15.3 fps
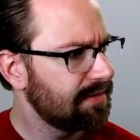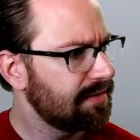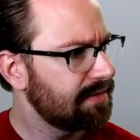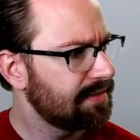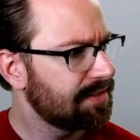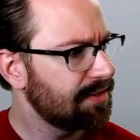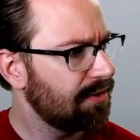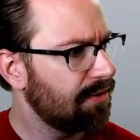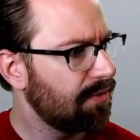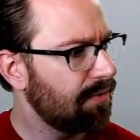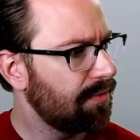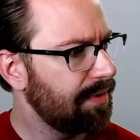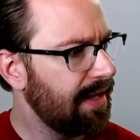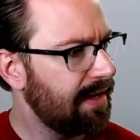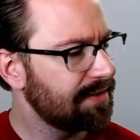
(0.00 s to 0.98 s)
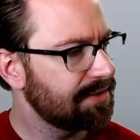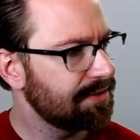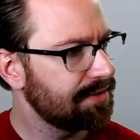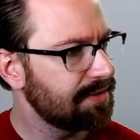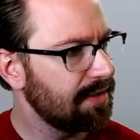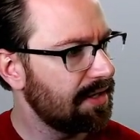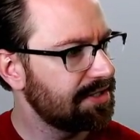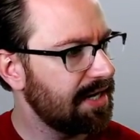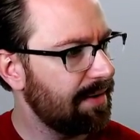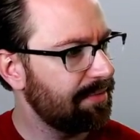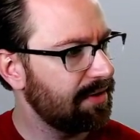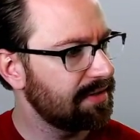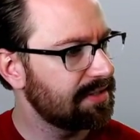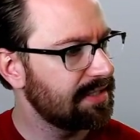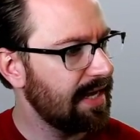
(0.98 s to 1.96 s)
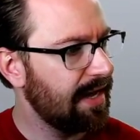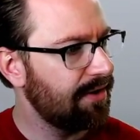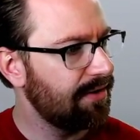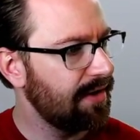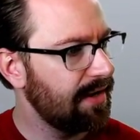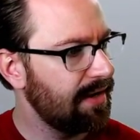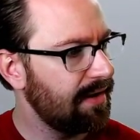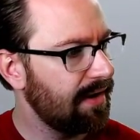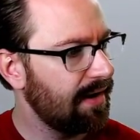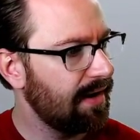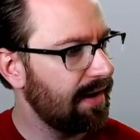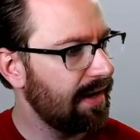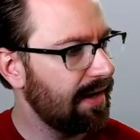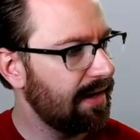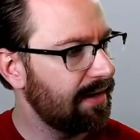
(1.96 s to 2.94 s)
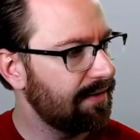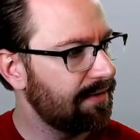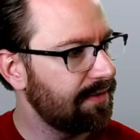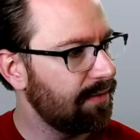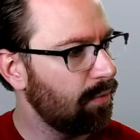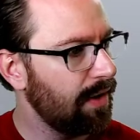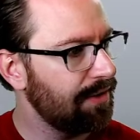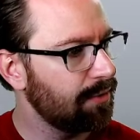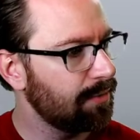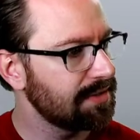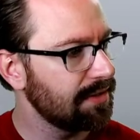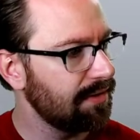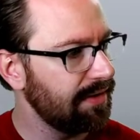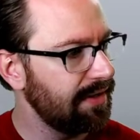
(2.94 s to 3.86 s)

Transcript: so yeah, so this launch happened on Saturday, uh, and the weather was a little